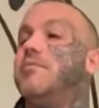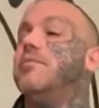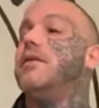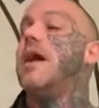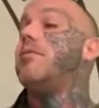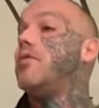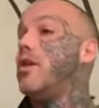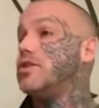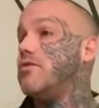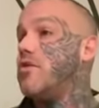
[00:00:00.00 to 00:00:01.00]
Right. Yeah, well, but we're
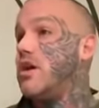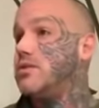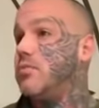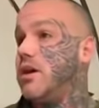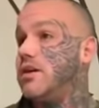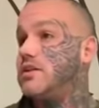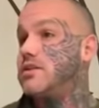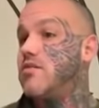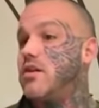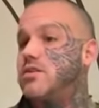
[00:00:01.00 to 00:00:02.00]
not generalising police,
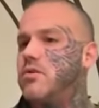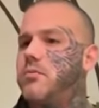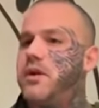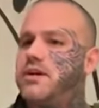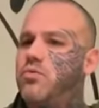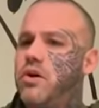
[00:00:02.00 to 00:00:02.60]
because there are some good police.